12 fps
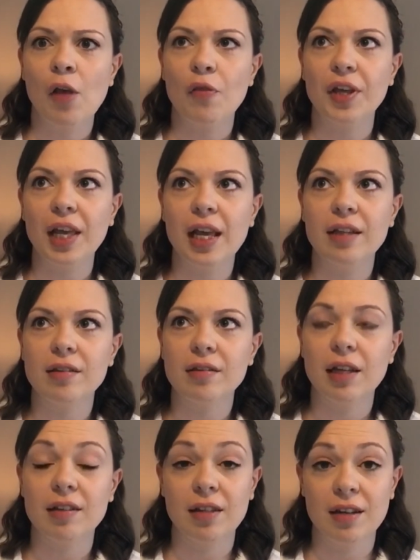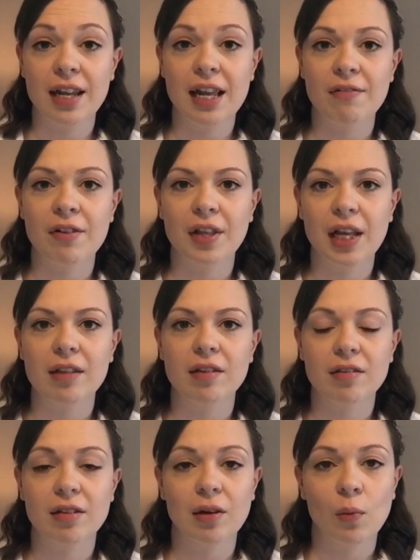It's Sunday evening. The kids are
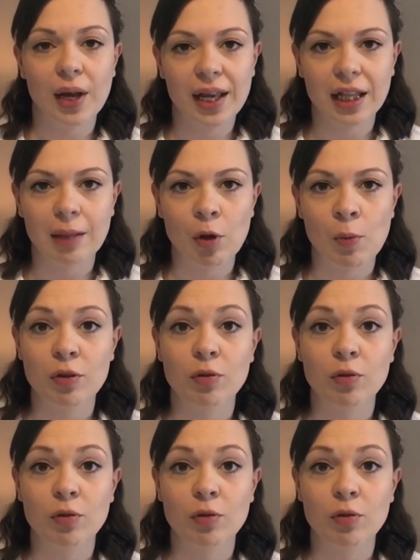still awake at the moment.